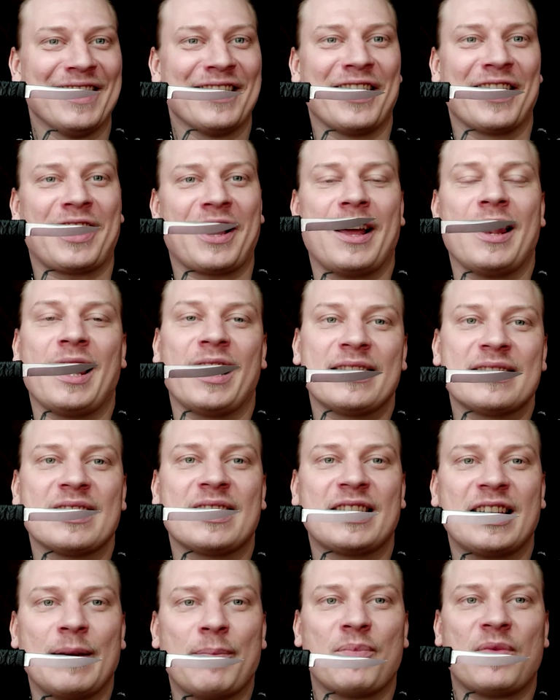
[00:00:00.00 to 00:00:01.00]
like I like
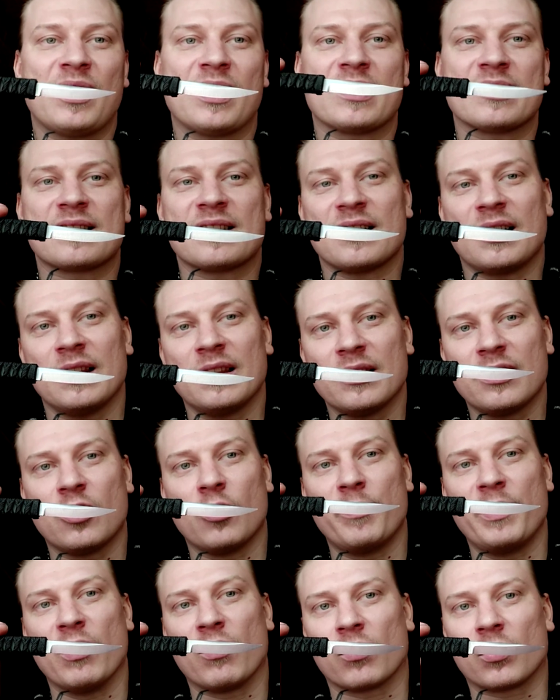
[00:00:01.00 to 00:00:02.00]
to keep things a
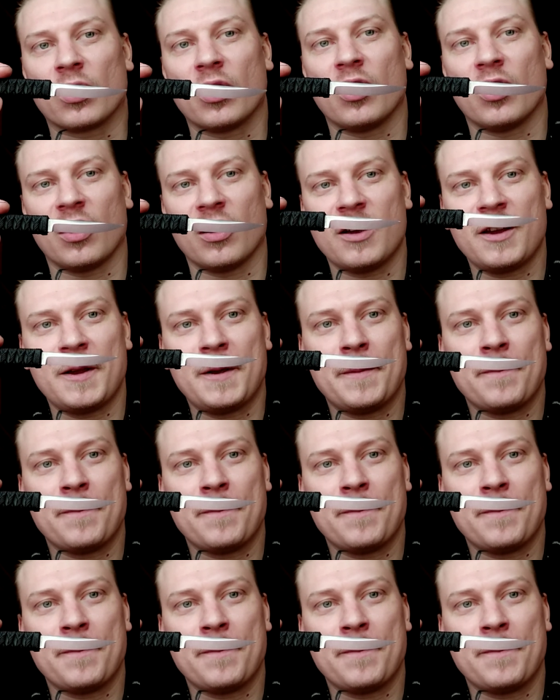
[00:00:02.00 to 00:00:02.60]
little bit raw.